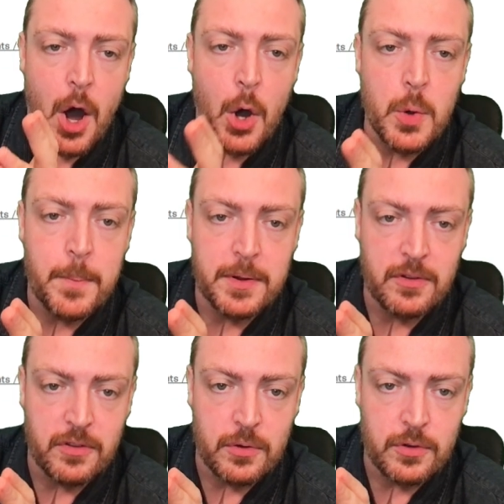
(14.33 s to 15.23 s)
open
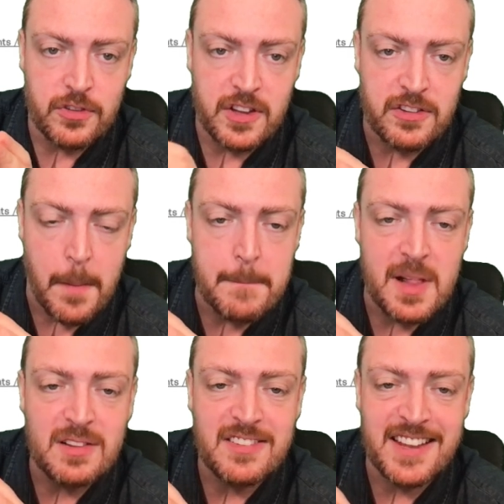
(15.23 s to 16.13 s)
sources
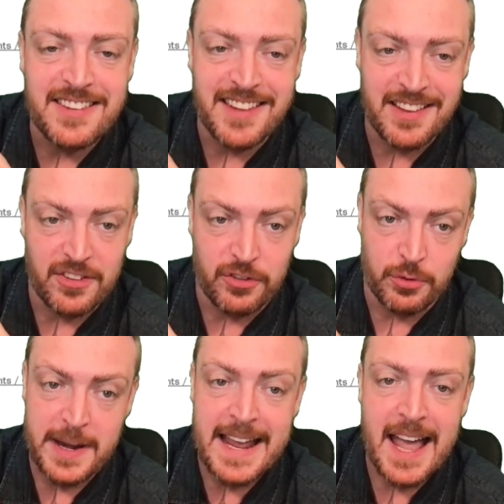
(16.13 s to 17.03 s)

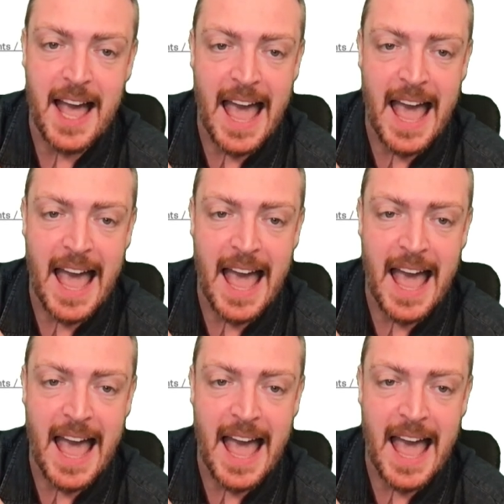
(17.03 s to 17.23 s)
multisensory